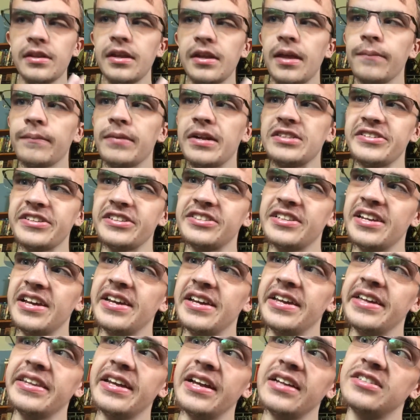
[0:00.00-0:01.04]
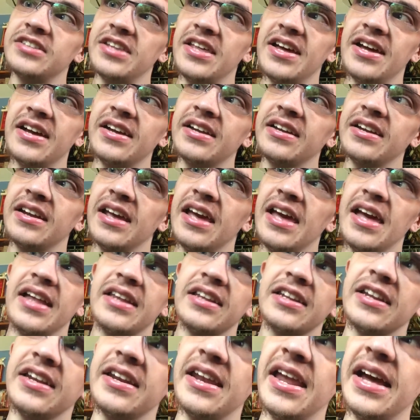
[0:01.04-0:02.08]
But as they say, that is that.
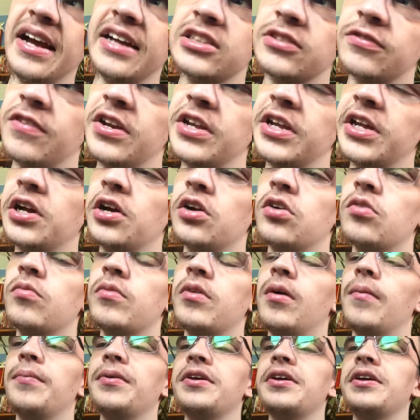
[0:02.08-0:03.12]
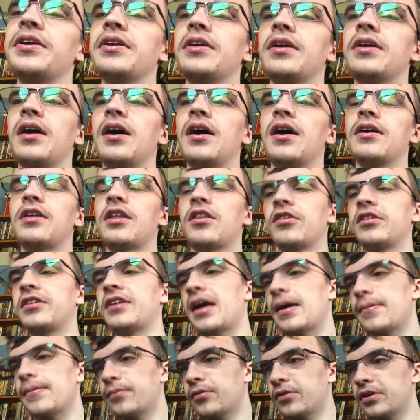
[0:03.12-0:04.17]
Next video will be uh, another
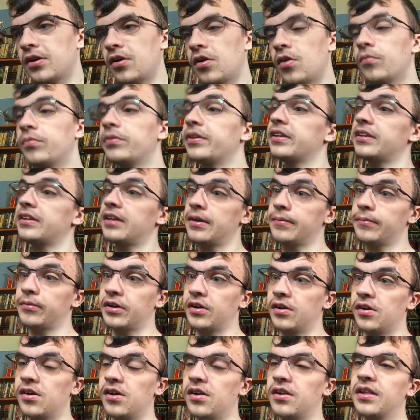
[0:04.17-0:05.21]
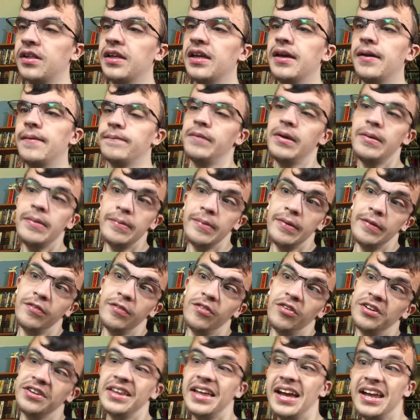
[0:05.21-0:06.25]
library, hopefully library haul. Maybe
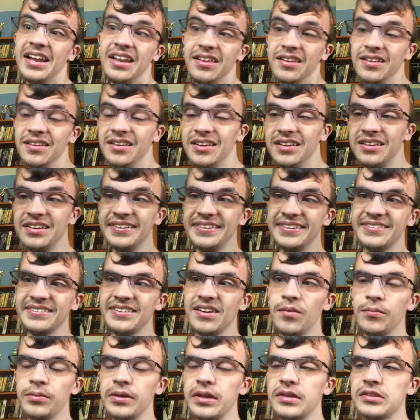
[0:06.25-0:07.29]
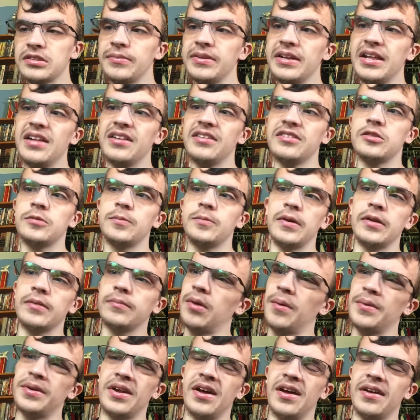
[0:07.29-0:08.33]
before that, I'll upload someone else, but
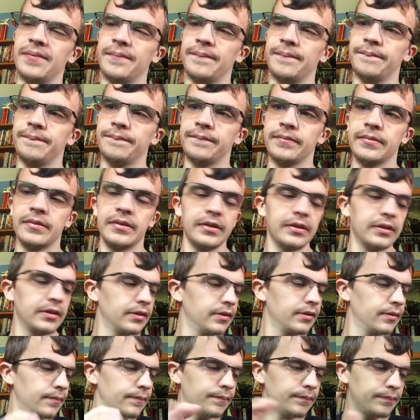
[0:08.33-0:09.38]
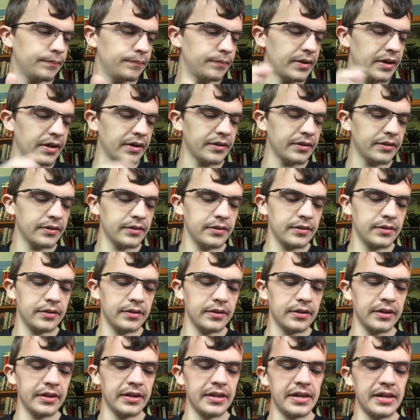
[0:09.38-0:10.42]
probably not. But
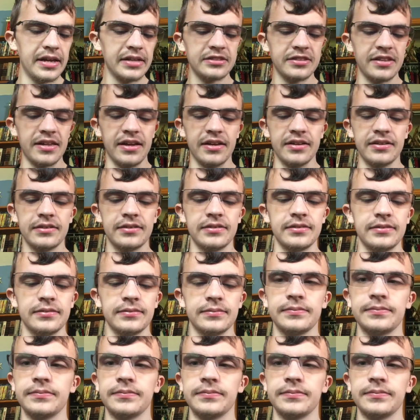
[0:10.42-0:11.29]
that's that.